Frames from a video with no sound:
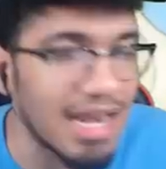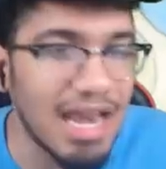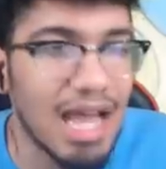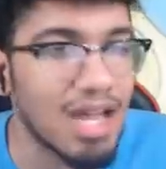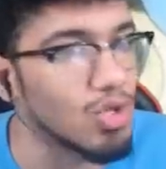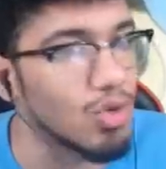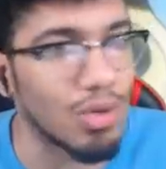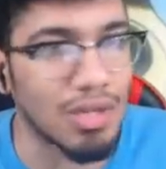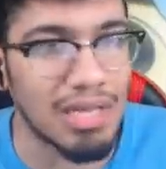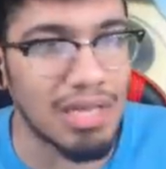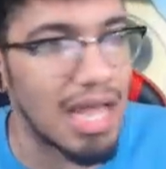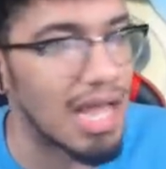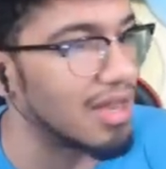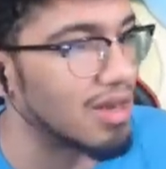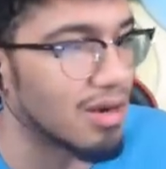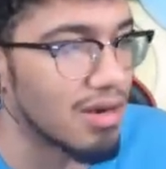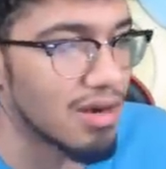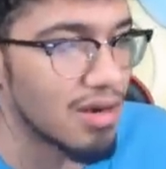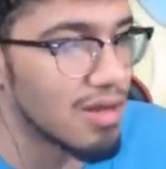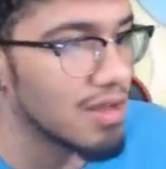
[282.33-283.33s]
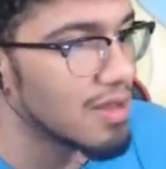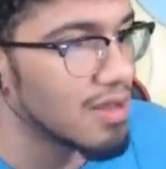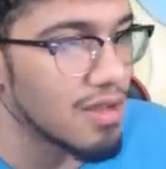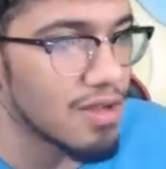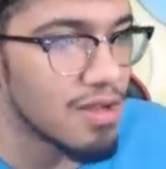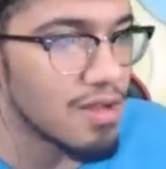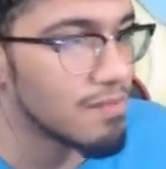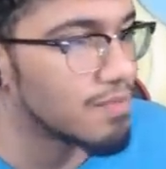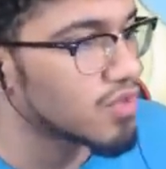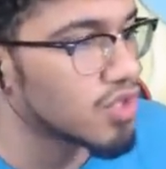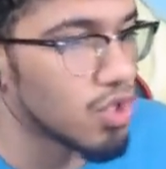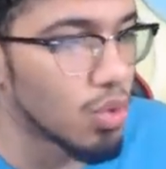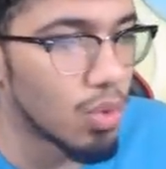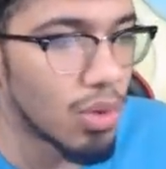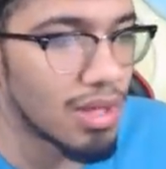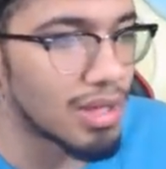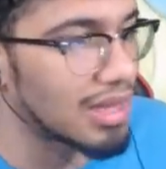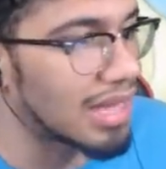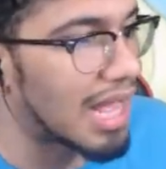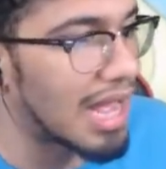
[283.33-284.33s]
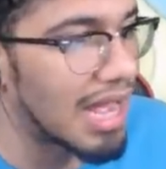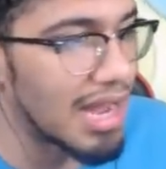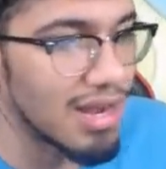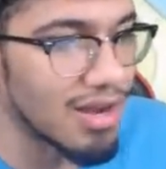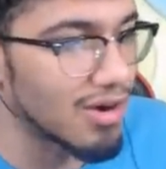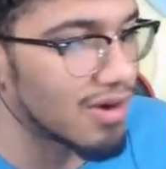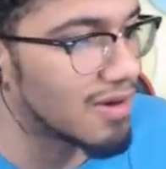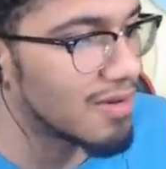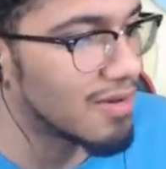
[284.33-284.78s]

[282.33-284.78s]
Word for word: nah, you a liar. You a liar.